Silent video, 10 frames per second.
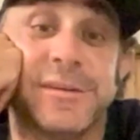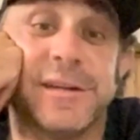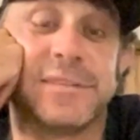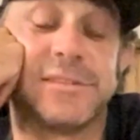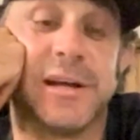
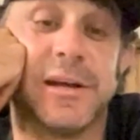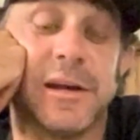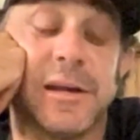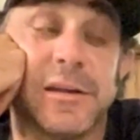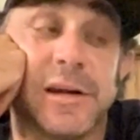That's how
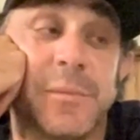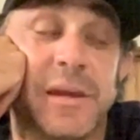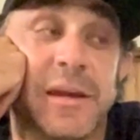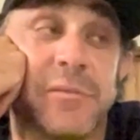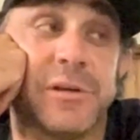I
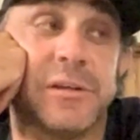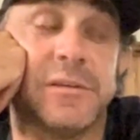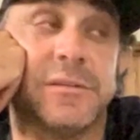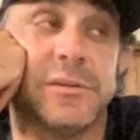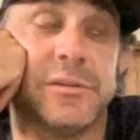make every
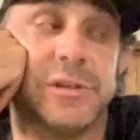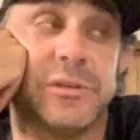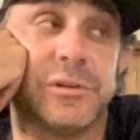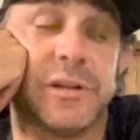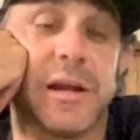
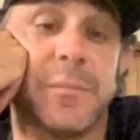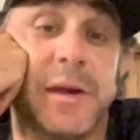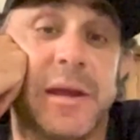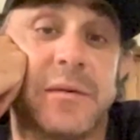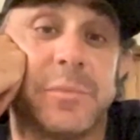decision that I
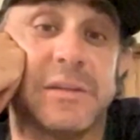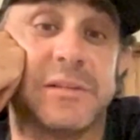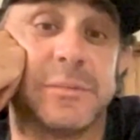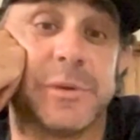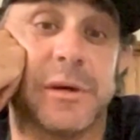make
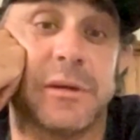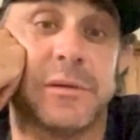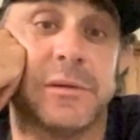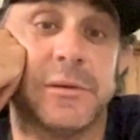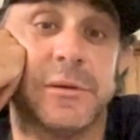based upon,
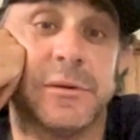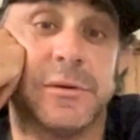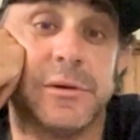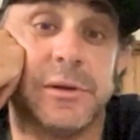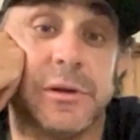
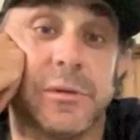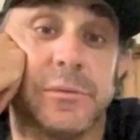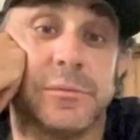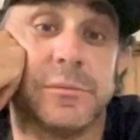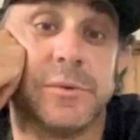you know,
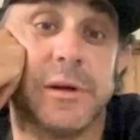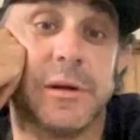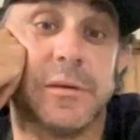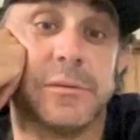uh,